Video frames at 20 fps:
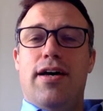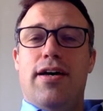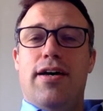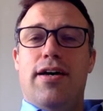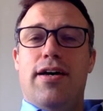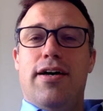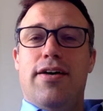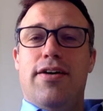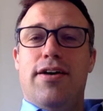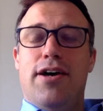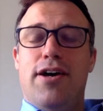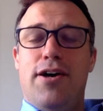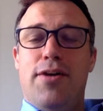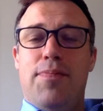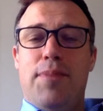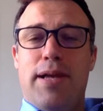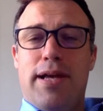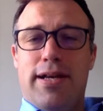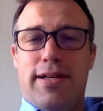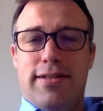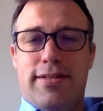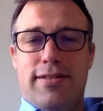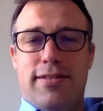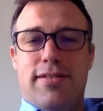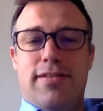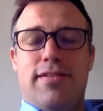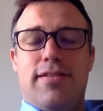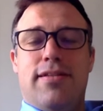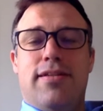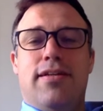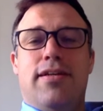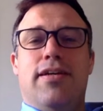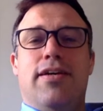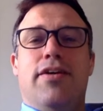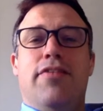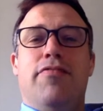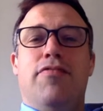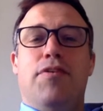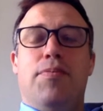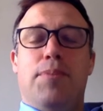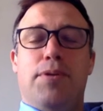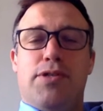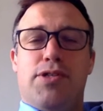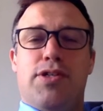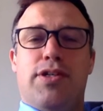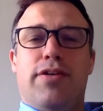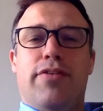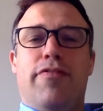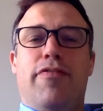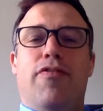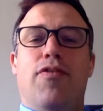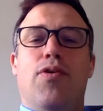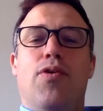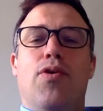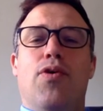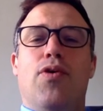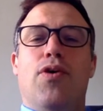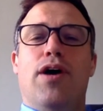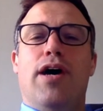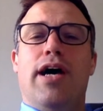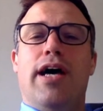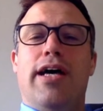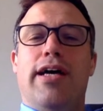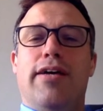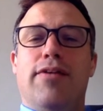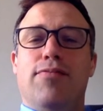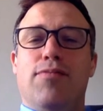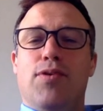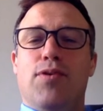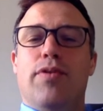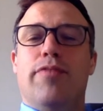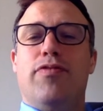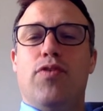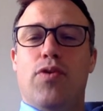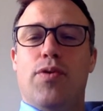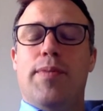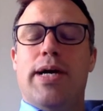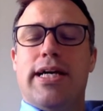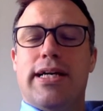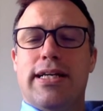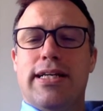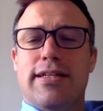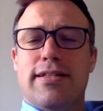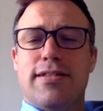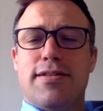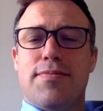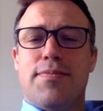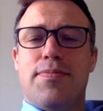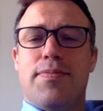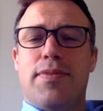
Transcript: plans for pushing for a rule of law mechanism.